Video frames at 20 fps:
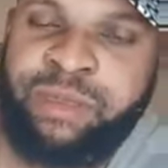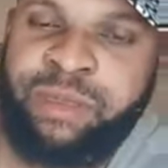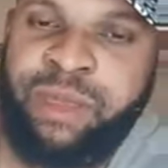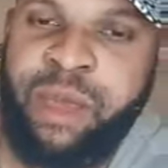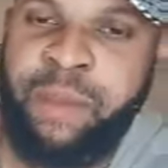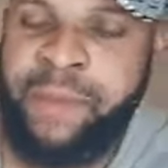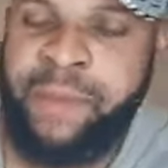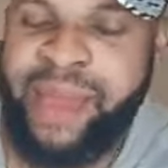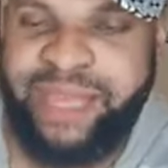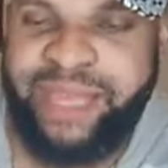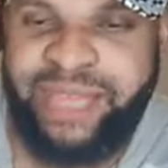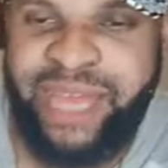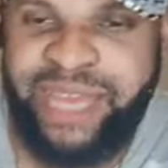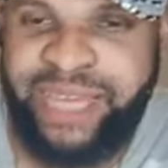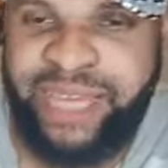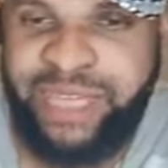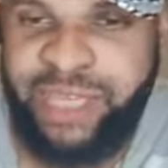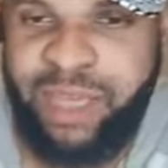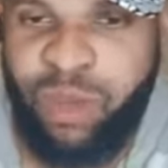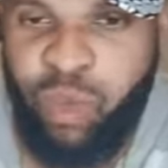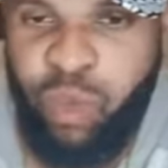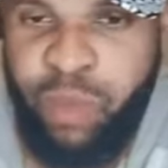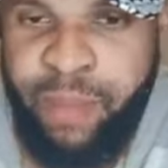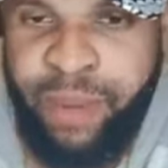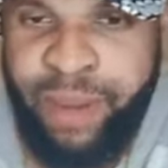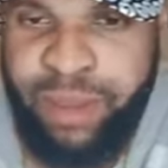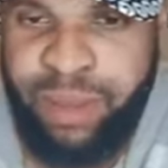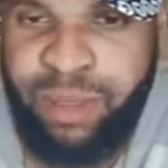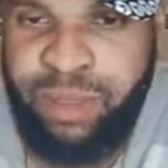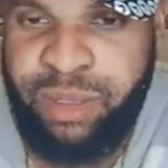Oh, man, that you're a young
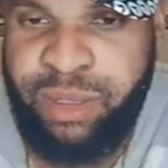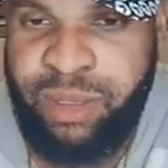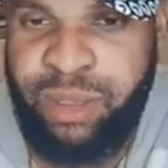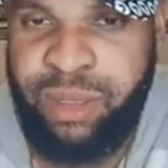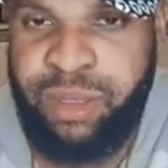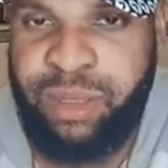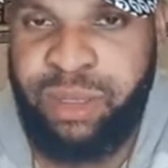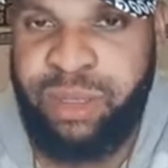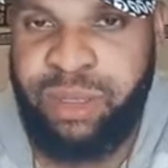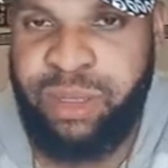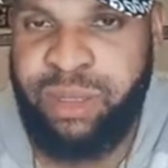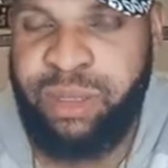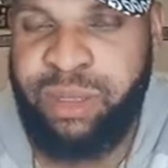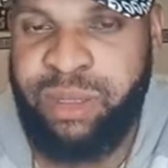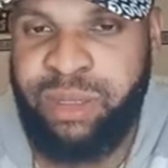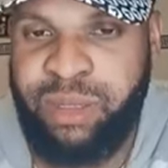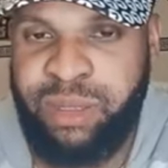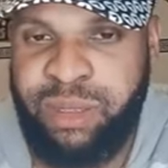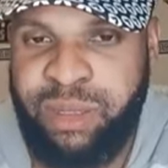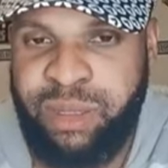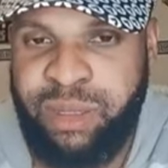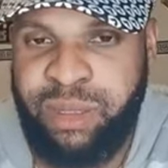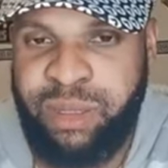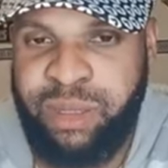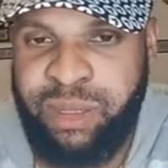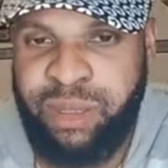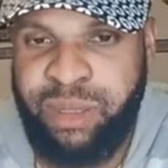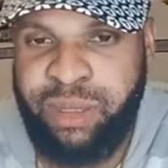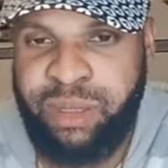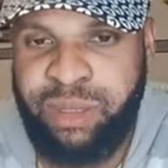woman.
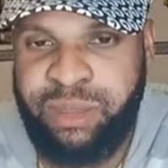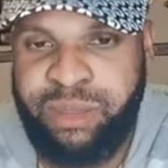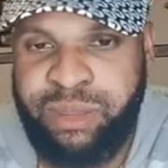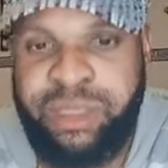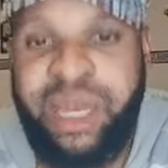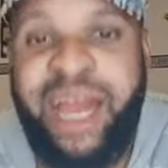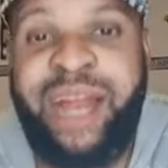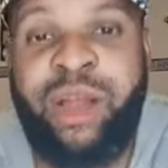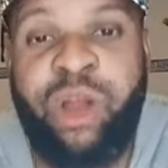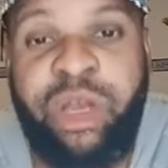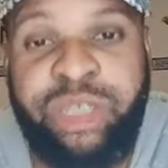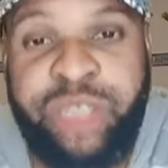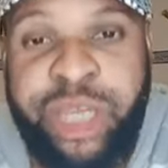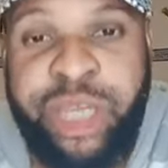Thank God,